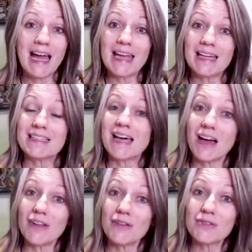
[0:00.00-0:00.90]
and
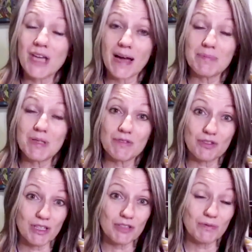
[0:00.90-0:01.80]
other types of
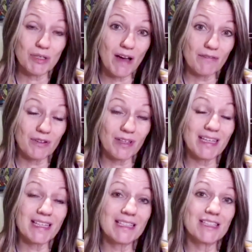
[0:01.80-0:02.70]
stress
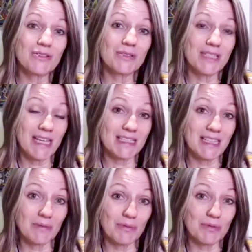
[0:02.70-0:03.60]
recovery into your
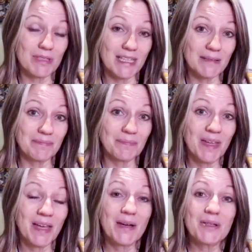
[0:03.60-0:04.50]
day-to-day routine.
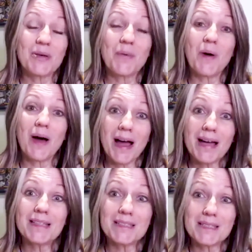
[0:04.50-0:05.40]
So
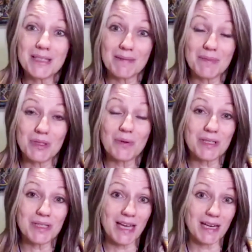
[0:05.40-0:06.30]
I just am so
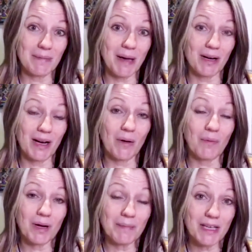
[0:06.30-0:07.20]
excited about it. I
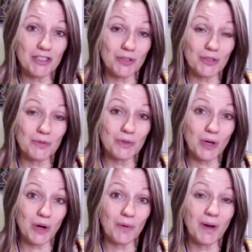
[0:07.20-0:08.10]
want to make sure you
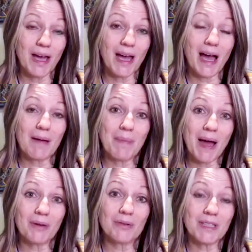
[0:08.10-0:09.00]
know
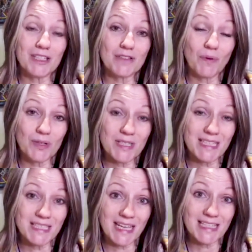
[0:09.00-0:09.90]
about this
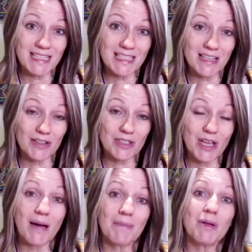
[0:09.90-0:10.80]
14-day detox.
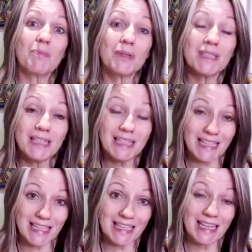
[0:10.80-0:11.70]
I'm going to put the
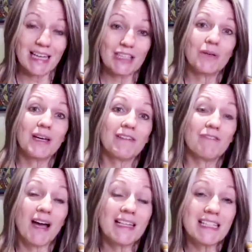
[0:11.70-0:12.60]
link. You can
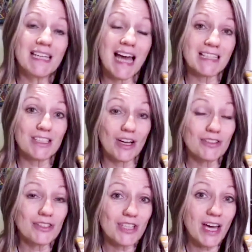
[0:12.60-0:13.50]
find it at
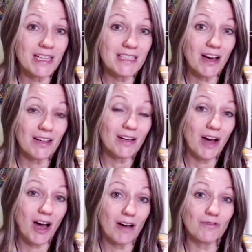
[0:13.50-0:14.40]

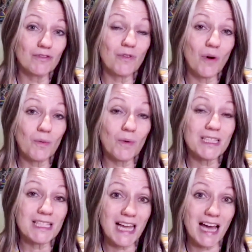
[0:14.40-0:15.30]

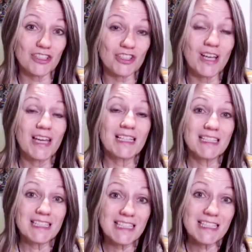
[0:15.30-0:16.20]

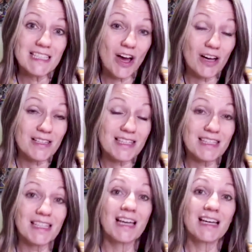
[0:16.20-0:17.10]
drdonnie.com/detox.
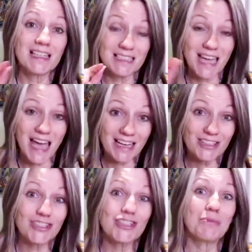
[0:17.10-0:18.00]
detox
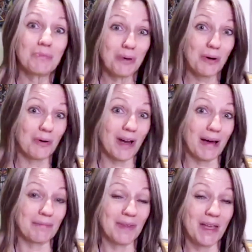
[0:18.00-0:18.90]
dash
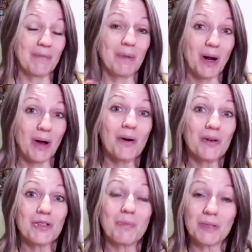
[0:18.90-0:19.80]
program. But I'll
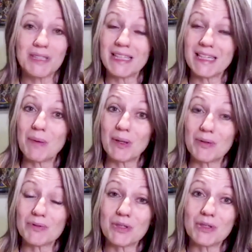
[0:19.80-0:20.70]
also put the link
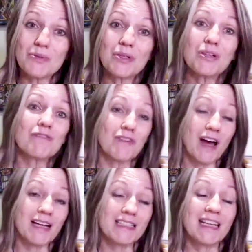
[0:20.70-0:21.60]
below so you can
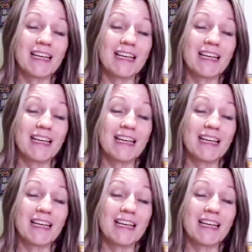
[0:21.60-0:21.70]
find